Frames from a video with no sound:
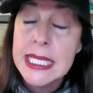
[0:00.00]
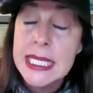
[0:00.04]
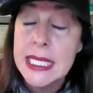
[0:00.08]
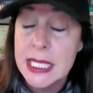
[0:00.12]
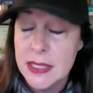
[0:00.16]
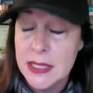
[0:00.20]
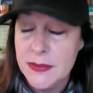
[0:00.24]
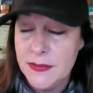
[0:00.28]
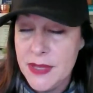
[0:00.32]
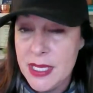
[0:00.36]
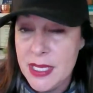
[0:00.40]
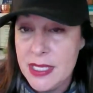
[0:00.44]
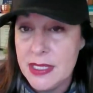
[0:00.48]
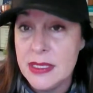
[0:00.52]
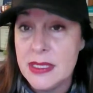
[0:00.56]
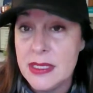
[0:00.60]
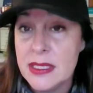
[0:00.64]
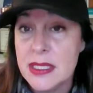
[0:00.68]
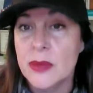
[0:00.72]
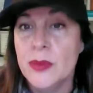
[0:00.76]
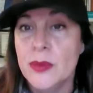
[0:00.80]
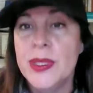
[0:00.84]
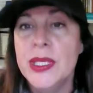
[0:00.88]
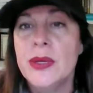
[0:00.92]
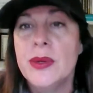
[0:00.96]
events,
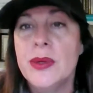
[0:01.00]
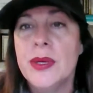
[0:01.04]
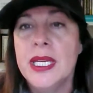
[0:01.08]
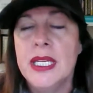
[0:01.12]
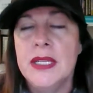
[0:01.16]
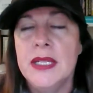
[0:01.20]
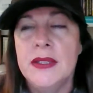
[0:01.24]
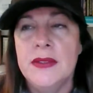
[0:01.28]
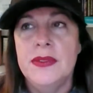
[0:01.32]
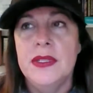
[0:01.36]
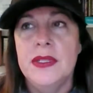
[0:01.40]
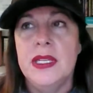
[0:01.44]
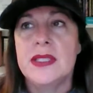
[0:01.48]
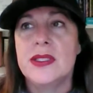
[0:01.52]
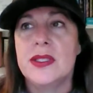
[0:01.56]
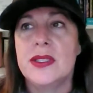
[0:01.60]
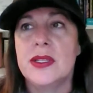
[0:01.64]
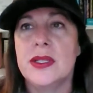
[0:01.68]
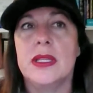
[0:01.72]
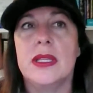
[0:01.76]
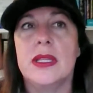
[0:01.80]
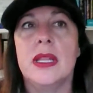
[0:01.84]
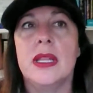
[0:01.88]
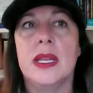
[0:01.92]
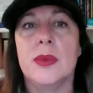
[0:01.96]
and we don't have
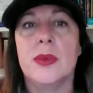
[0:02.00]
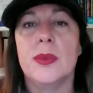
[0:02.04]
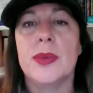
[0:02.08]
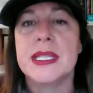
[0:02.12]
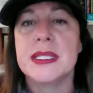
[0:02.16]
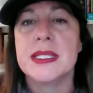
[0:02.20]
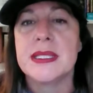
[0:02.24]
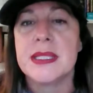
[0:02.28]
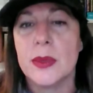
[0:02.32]
necessarily a lot of ways